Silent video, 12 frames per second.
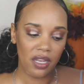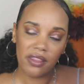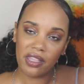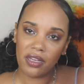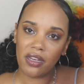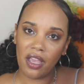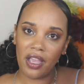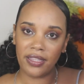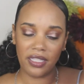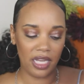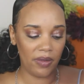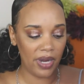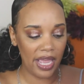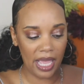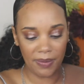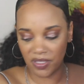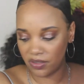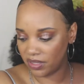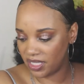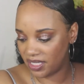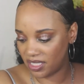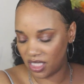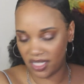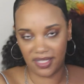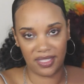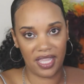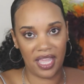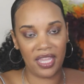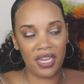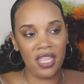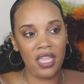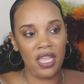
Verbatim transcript: than not, then I would absolutely suggest that.